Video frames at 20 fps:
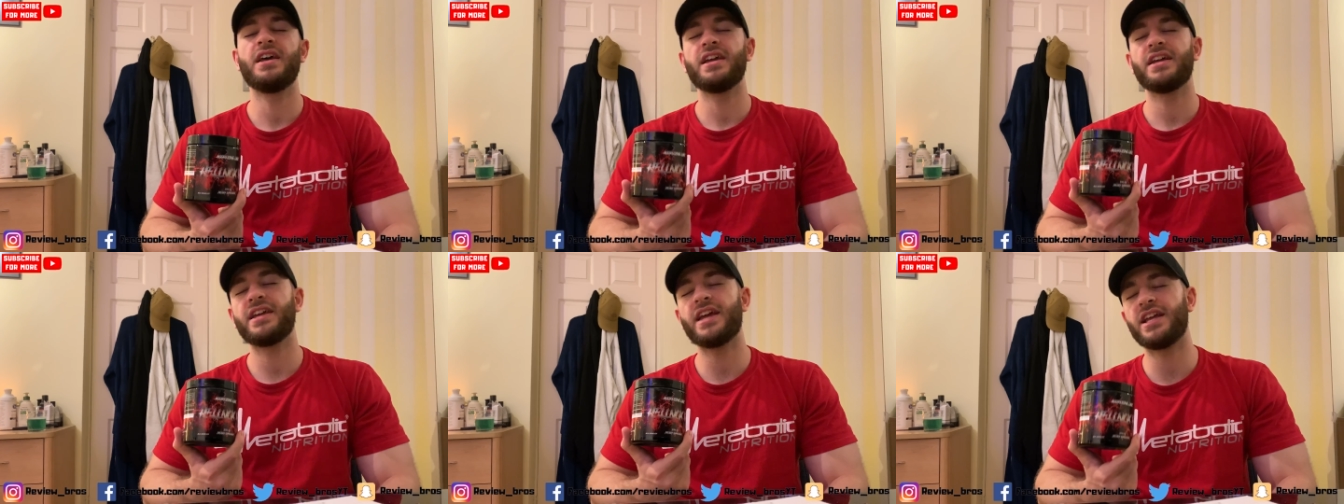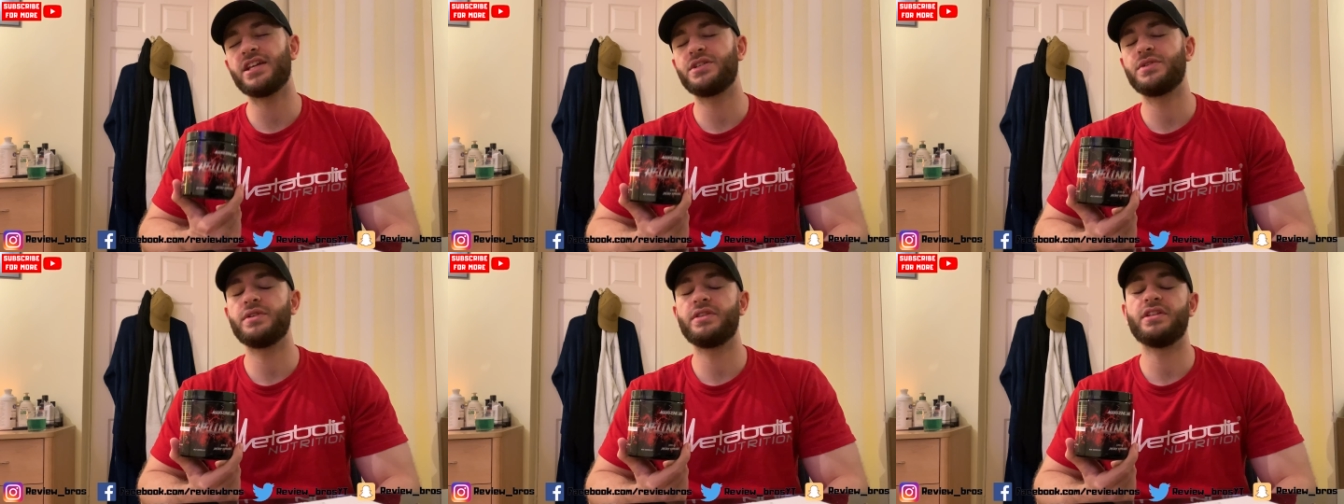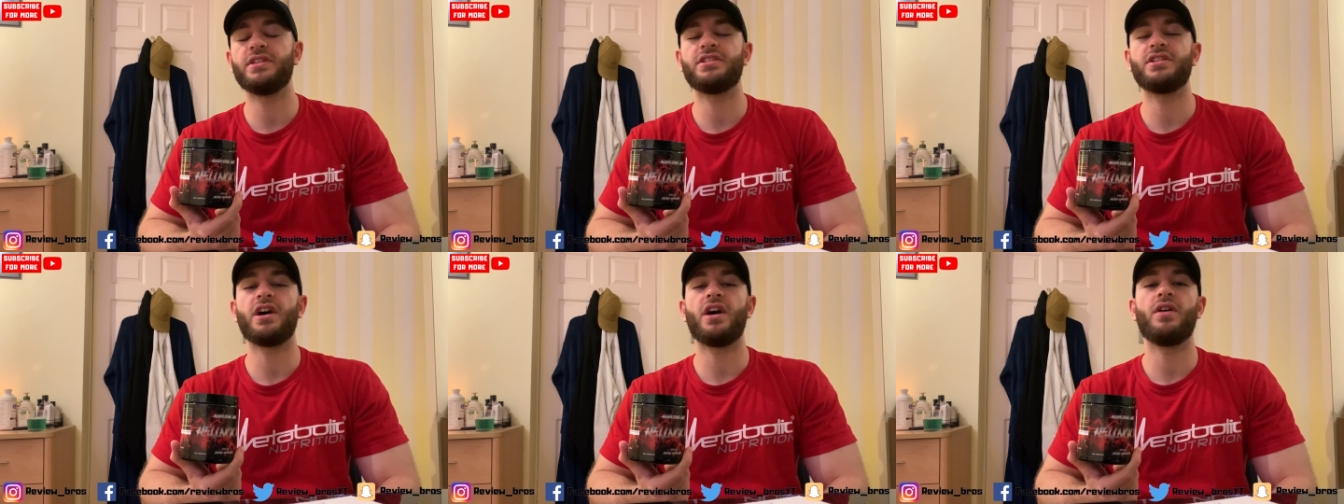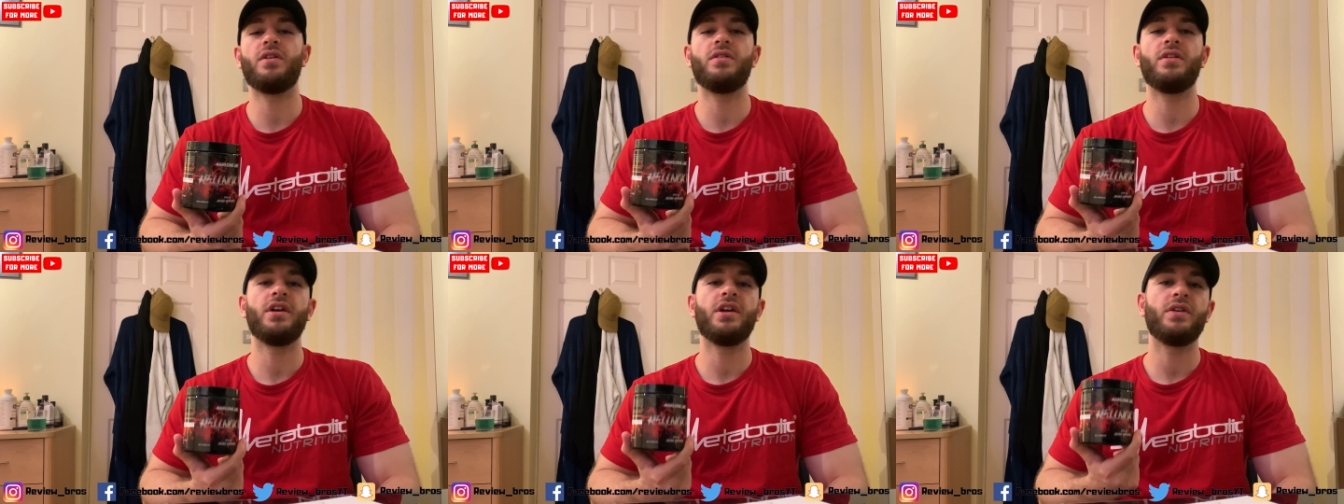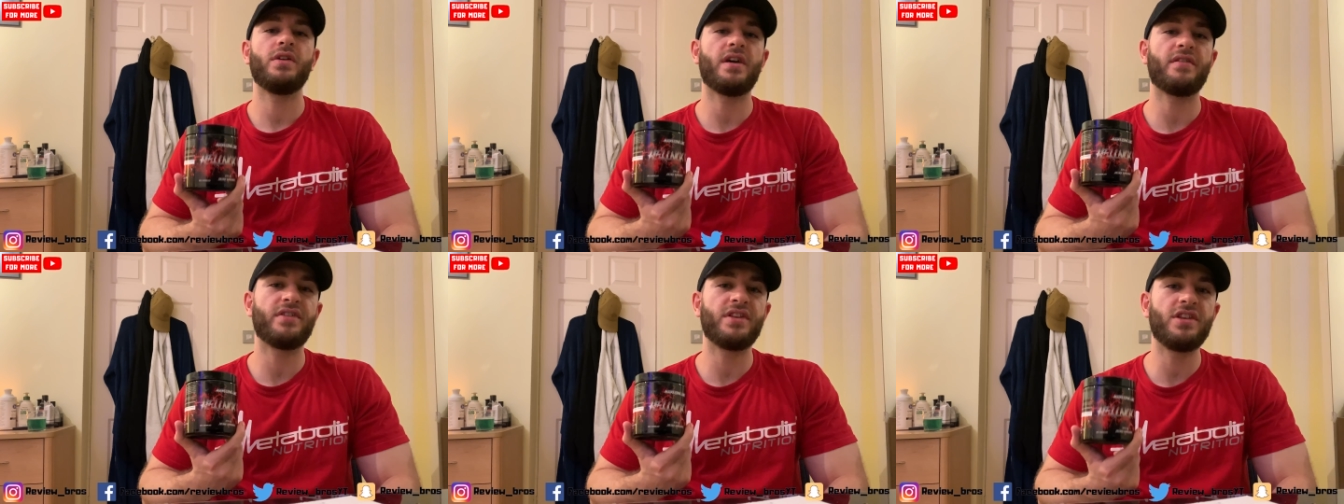gets you in the zone,
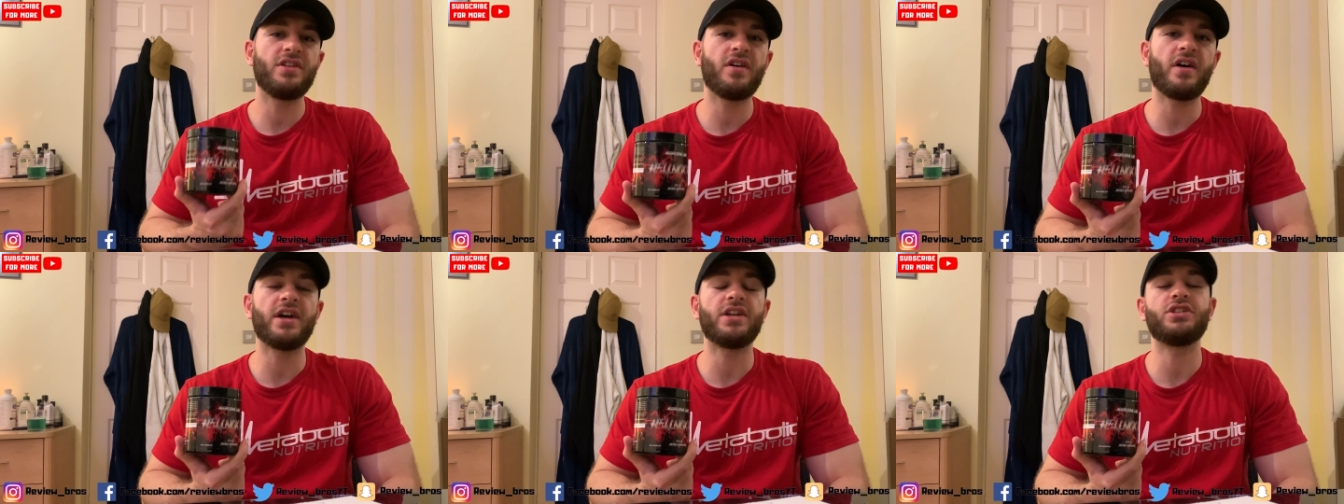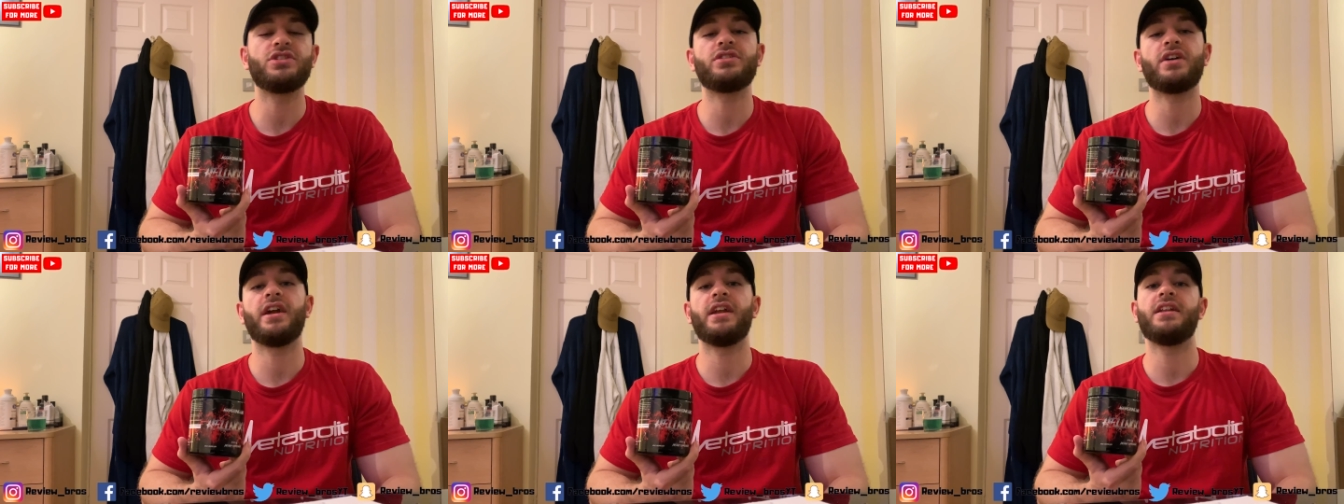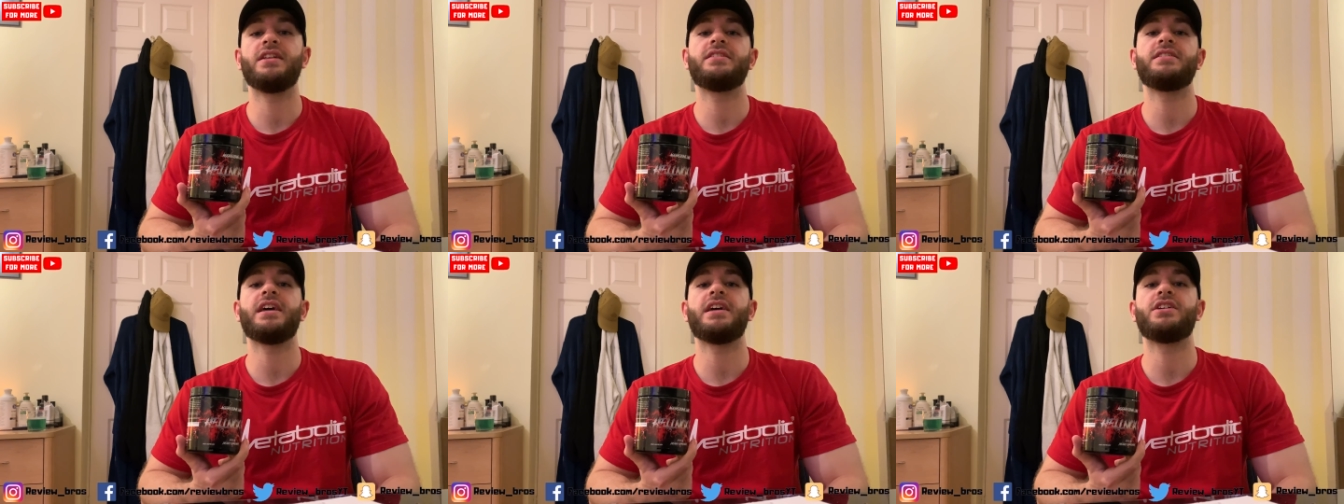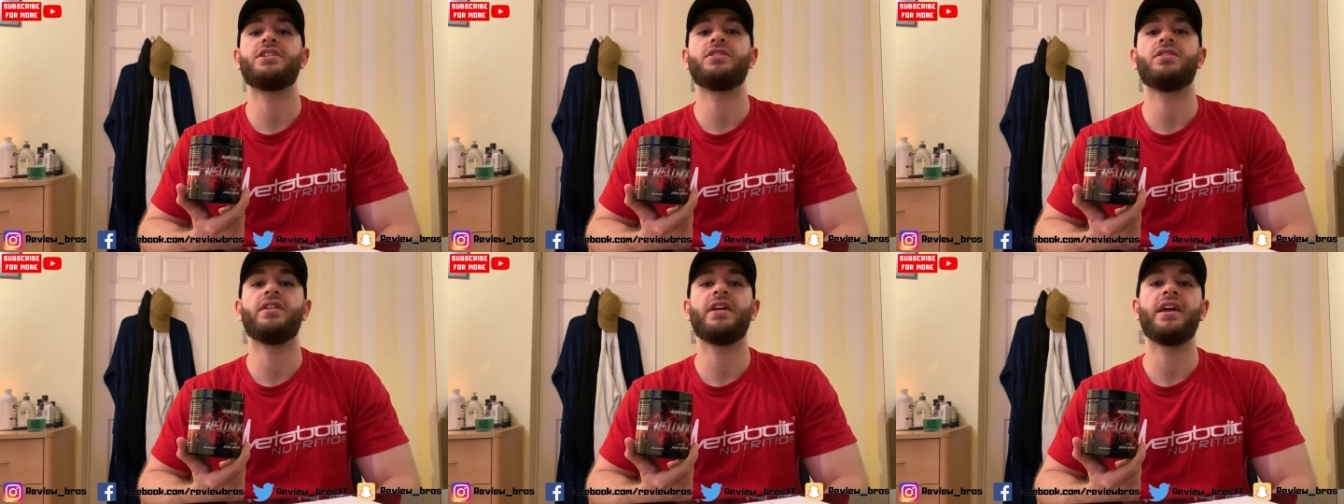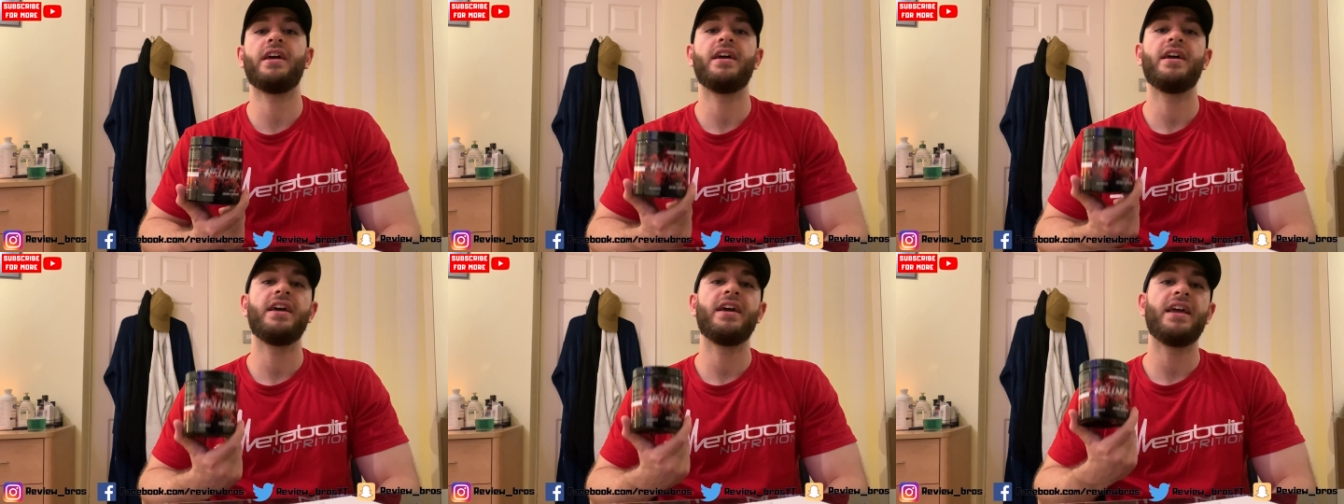you have a nice training session on it,